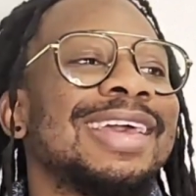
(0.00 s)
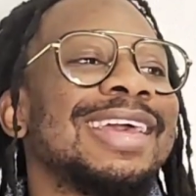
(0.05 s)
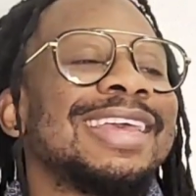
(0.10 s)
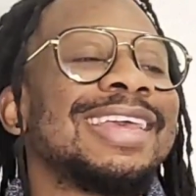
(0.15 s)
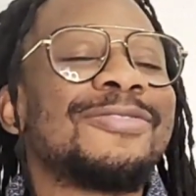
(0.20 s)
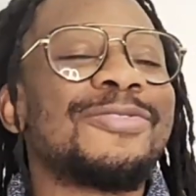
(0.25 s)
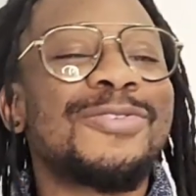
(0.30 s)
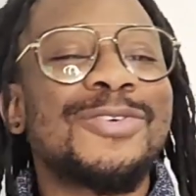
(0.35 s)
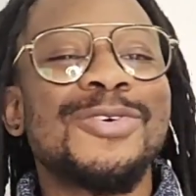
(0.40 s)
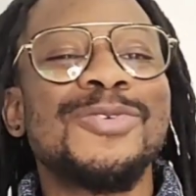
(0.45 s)
You
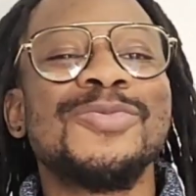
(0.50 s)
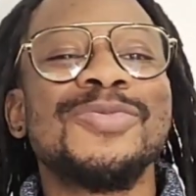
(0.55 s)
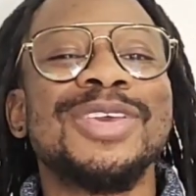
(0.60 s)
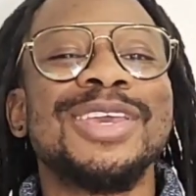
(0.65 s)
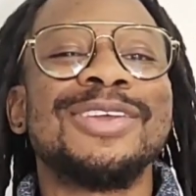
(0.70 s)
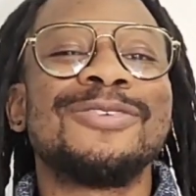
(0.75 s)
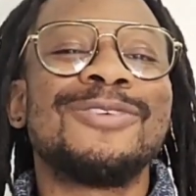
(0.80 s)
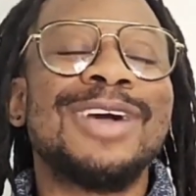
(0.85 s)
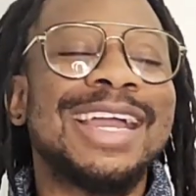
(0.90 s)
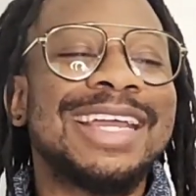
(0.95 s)
feel me?
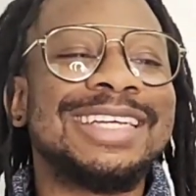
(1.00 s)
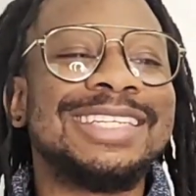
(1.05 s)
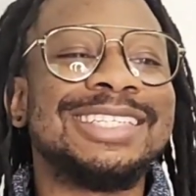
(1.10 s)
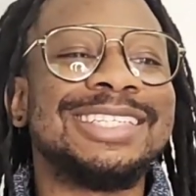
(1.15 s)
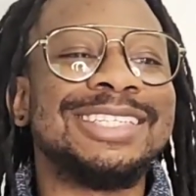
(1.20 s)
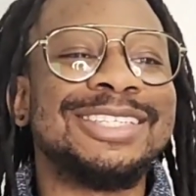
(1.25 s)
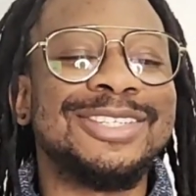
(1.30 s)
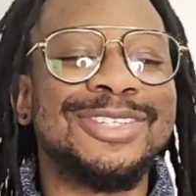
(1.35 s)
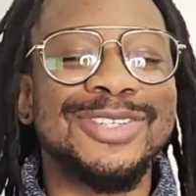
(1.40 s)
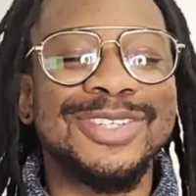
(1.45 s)

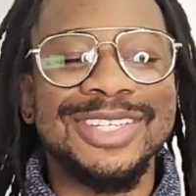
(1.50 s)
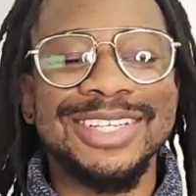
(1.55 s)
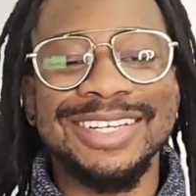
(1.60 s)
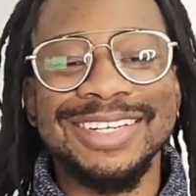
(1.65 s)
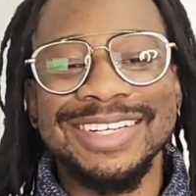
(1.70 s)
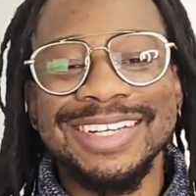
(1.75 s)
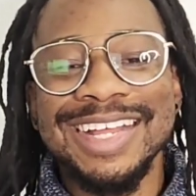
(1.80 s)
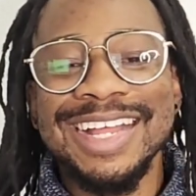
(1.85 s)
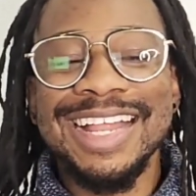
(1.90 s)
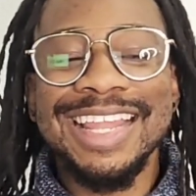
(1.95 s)
YAG Guna.
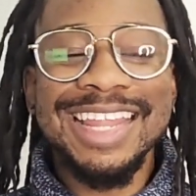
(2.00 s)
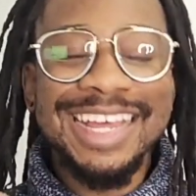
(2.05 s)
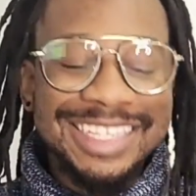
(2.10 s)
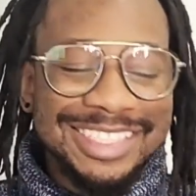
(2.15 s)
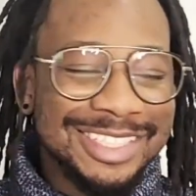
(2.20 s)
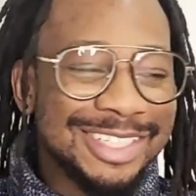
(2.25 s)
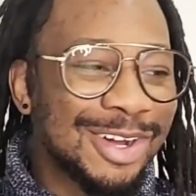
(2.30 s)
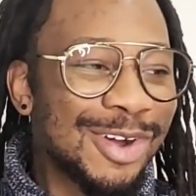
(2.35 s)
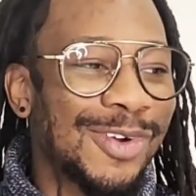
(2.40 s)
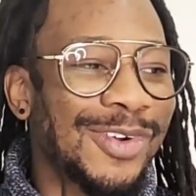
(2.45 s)
Let's
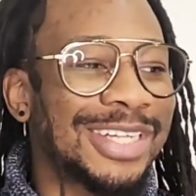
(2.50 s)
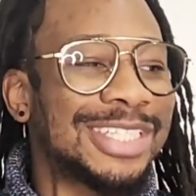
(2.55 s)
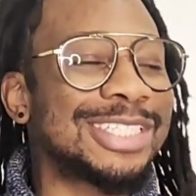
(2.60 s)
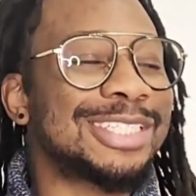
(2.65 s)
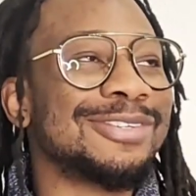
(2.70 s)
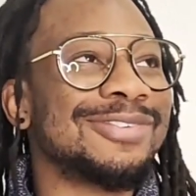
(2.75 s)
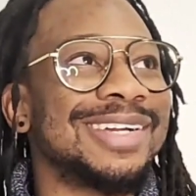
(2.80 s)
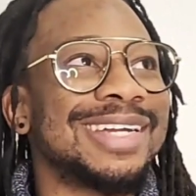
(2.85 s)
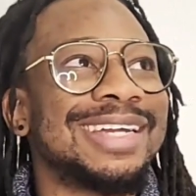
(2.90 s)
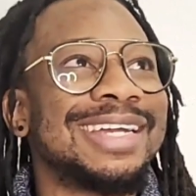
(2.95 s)
go
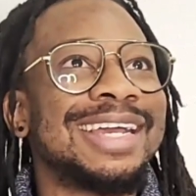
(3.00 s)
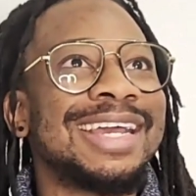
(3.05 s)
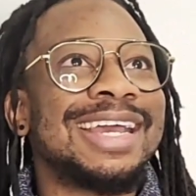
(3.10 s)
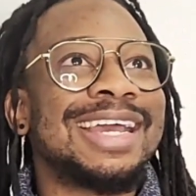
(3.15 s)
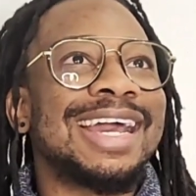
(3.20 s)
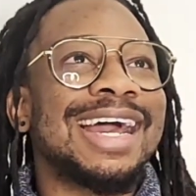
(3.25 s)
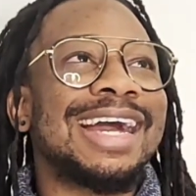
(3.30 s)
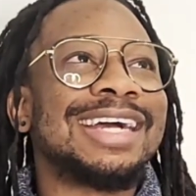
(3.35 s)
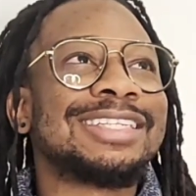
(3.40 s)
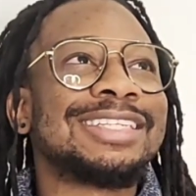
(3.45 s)
into it.
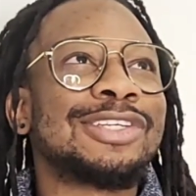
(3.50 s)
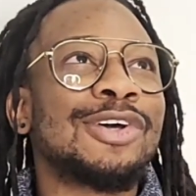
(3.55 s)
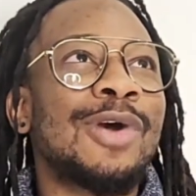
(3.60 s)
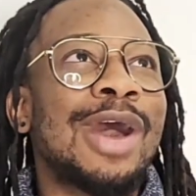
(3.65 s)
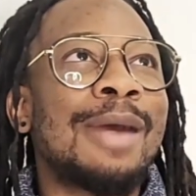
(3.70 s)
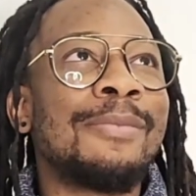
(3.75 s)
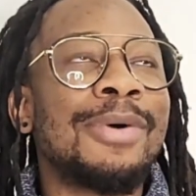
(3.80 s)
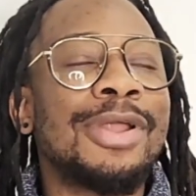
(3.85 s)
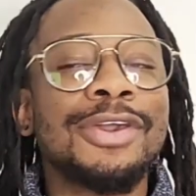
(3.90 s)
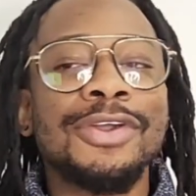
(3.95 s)
And so
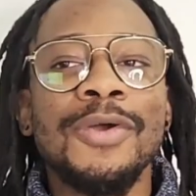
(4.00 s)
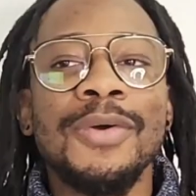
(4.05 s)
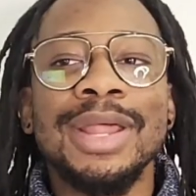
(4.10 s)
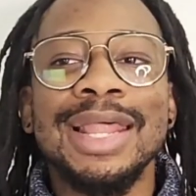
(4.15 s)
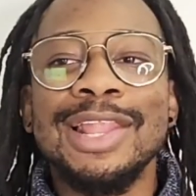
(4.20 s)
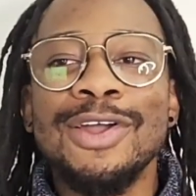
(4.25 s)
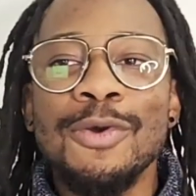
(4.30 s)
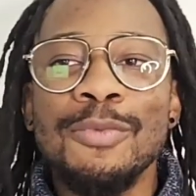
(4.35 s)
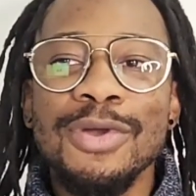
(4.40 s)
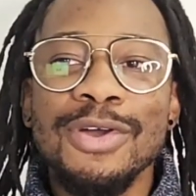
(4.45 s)
I'm gonna go on a
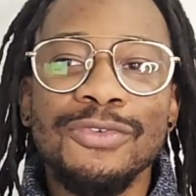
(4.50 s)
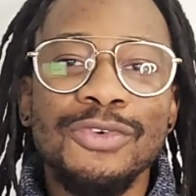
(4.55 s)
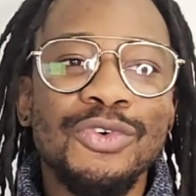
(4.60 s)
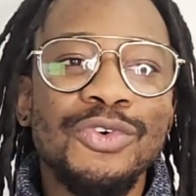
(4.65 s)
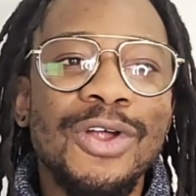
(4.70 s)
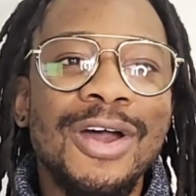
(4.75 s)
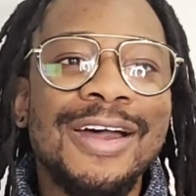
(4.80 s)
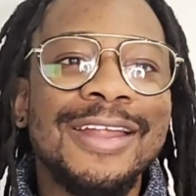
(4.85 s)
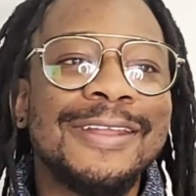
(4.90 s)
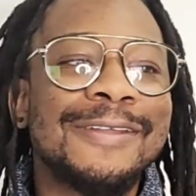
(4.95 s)
little bit of a
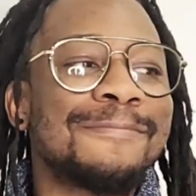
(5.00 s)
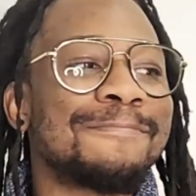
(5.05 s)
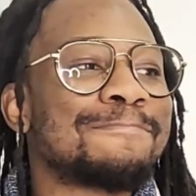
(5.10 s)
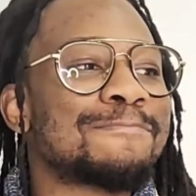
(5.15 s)
run.